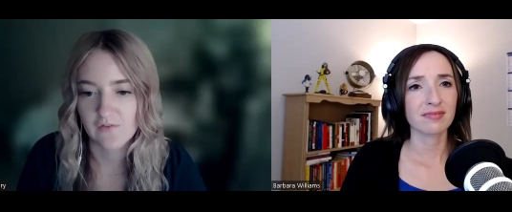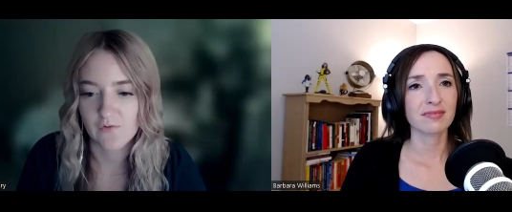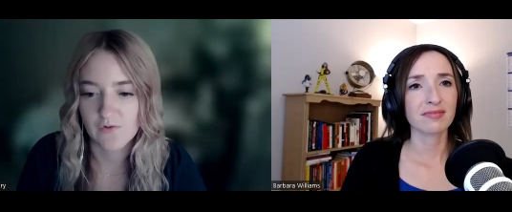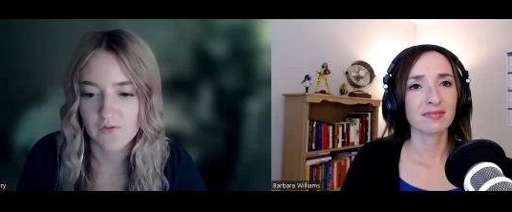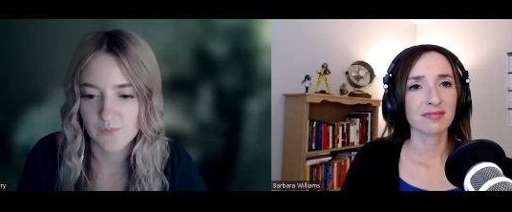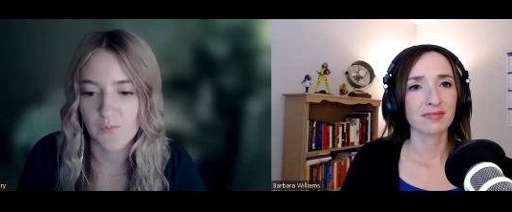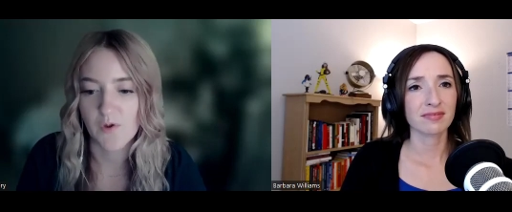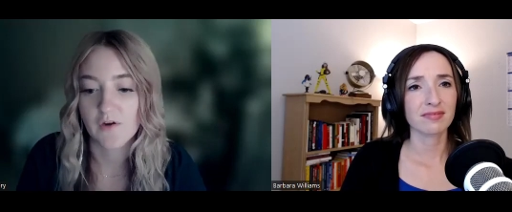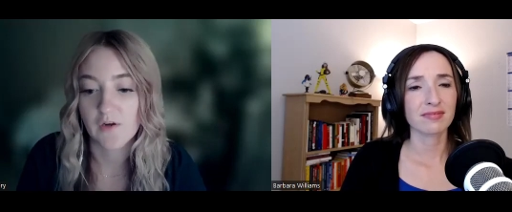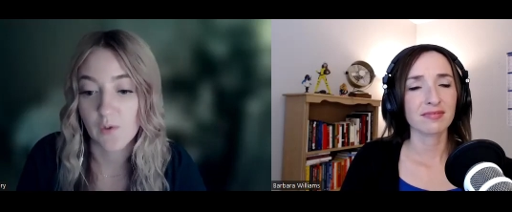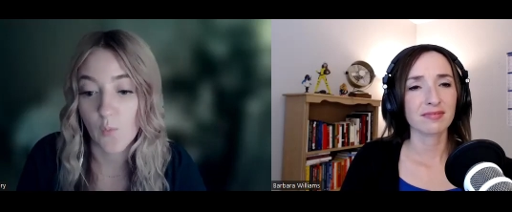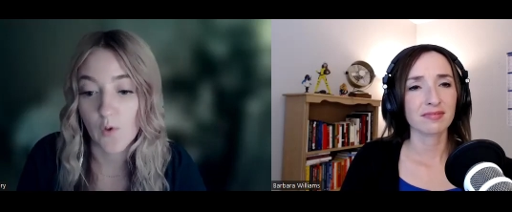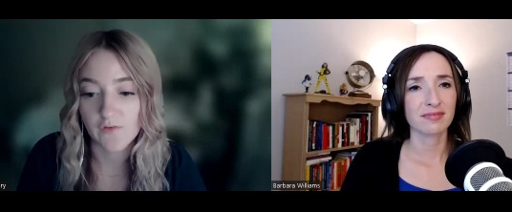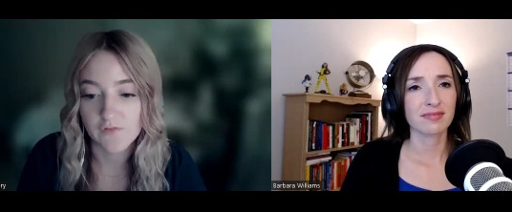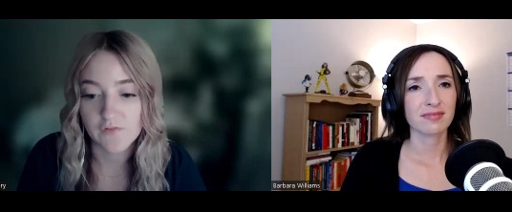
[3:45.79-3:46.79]
Speaker 1: responding
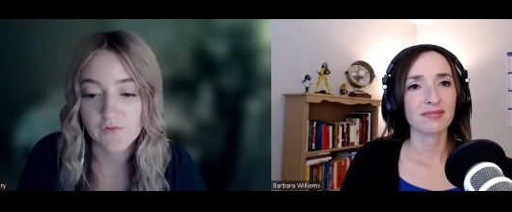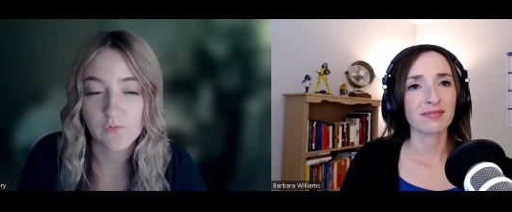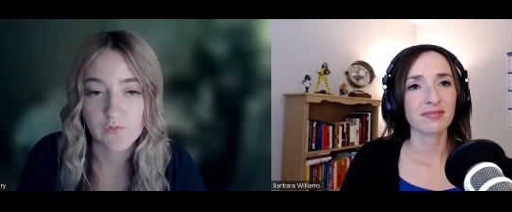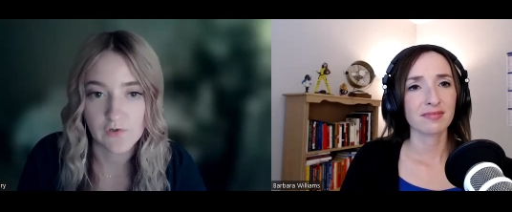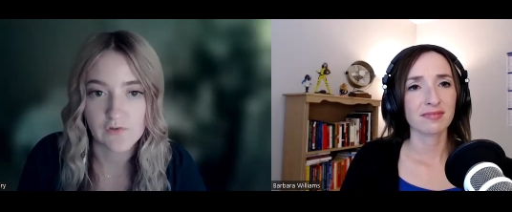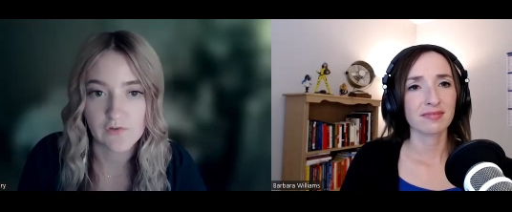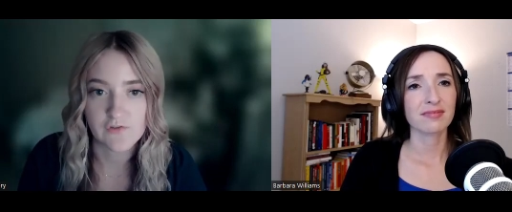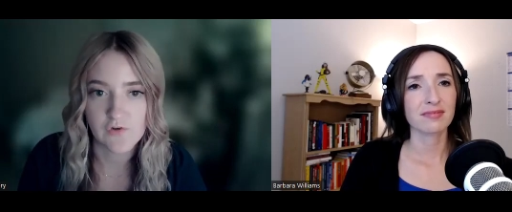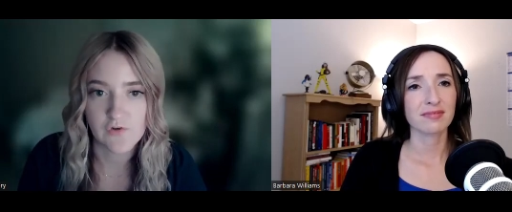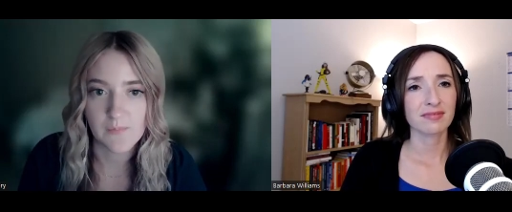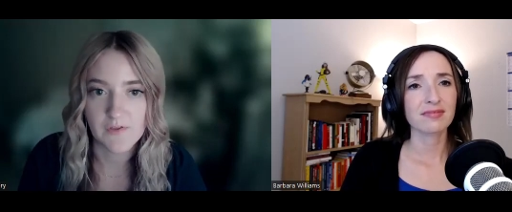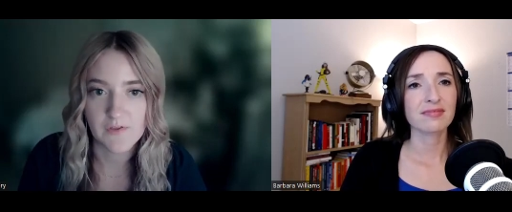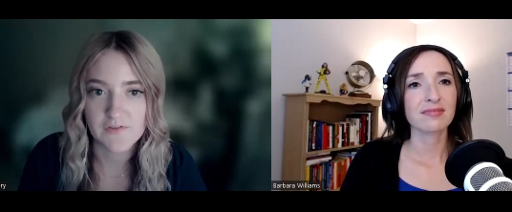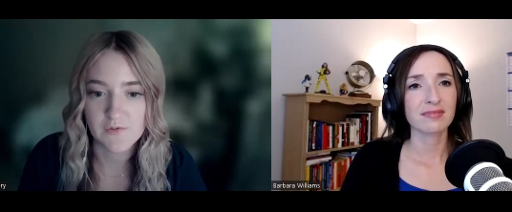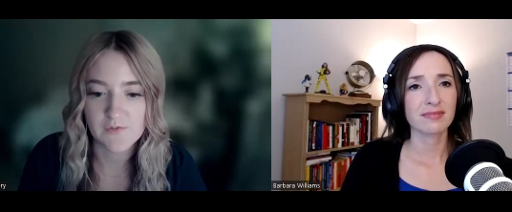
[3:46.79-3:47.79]
well to CIRS
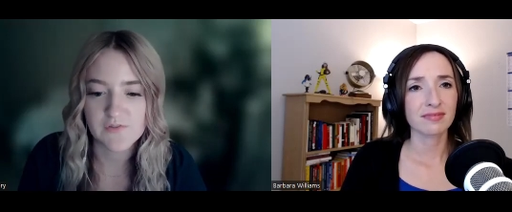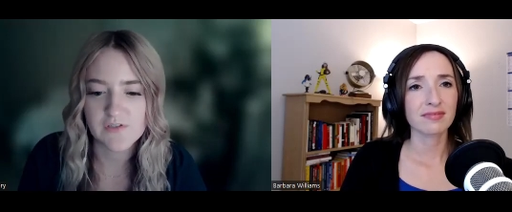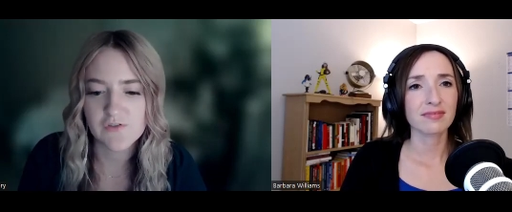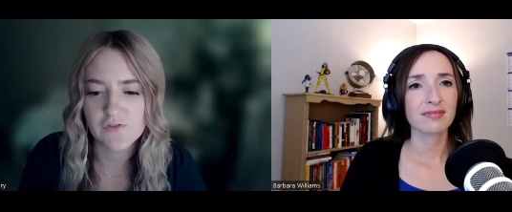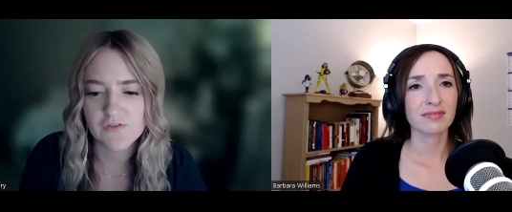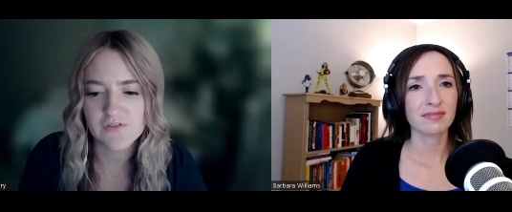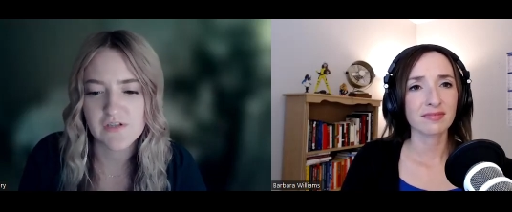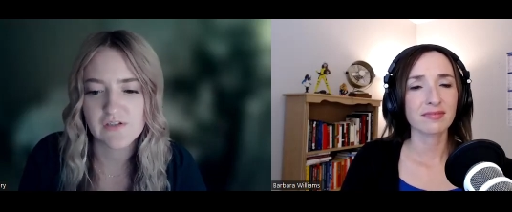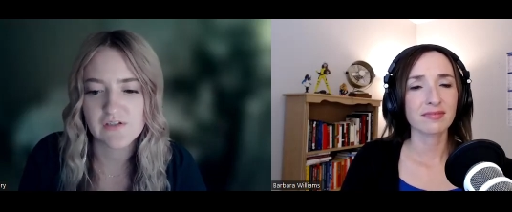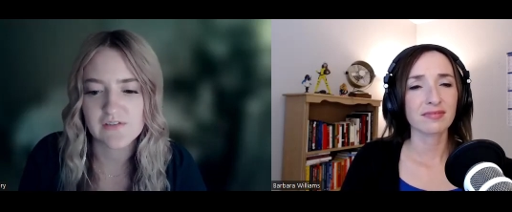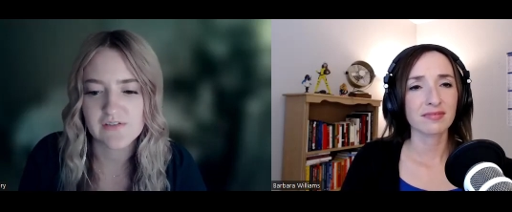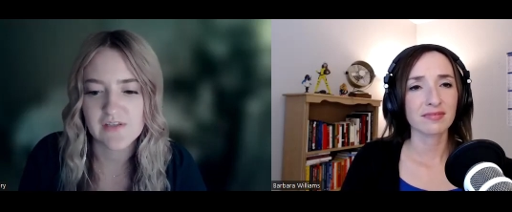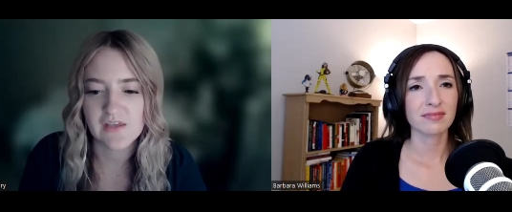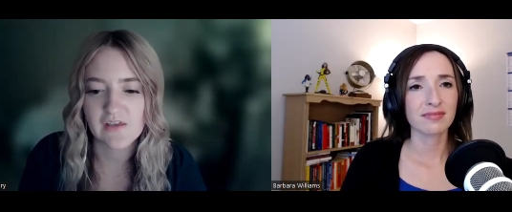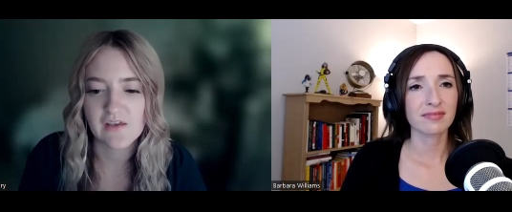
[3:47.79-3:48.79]
treatment. So it's interesting to
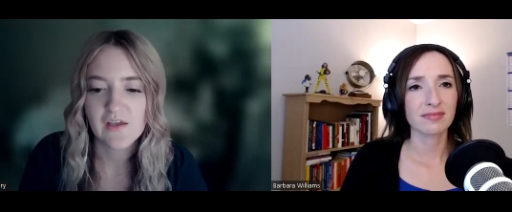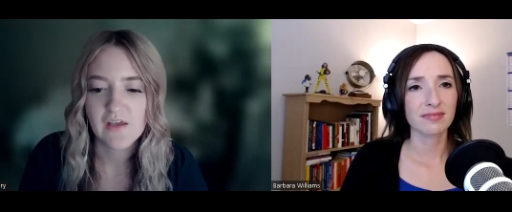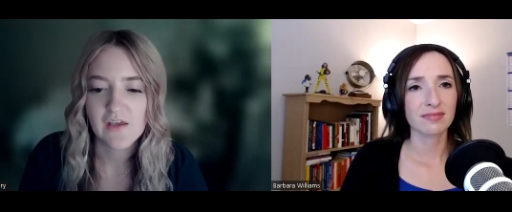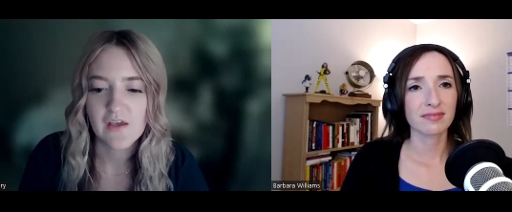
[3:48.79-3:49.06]
see,